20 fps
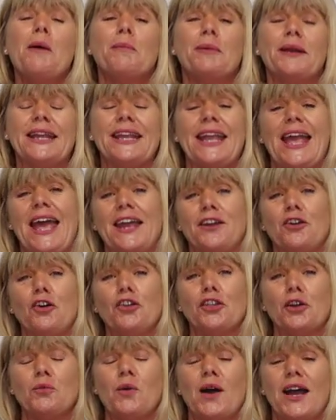But again,
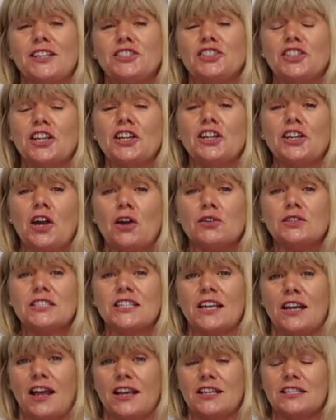otherwise you can go
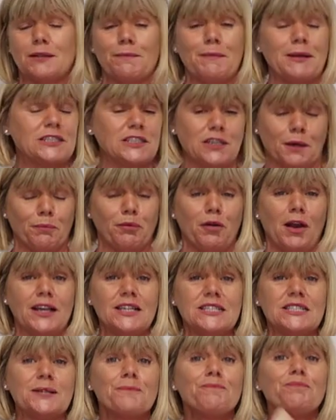to the likes of Mr.
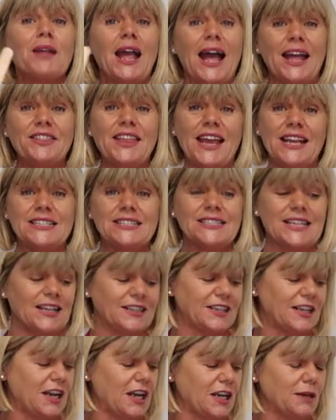Price and they
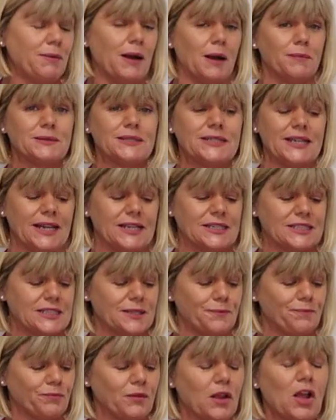sell the lollipop sticks.